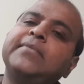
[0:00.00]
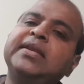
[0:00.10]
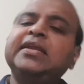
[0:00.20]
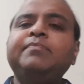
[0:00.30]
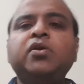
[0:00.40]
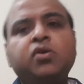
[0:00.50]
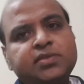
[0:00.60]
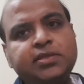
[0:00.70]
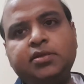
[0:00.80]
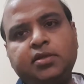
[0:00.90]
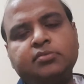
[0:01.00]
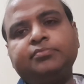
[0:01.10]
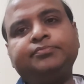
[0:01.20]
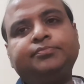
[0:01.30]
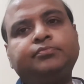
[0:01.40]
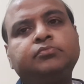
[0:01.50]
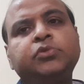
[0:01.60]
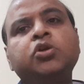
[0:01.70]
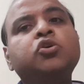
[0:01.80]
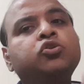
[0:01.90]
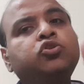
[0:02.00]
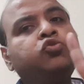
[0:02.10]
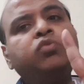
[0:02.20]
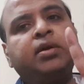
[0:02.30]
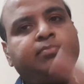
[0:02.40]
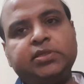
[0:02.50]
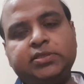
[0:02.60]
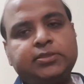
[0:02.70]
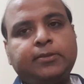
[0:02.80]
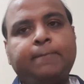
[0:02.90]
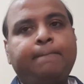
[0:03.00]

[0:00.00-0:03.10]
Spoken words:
let me consider two numbers,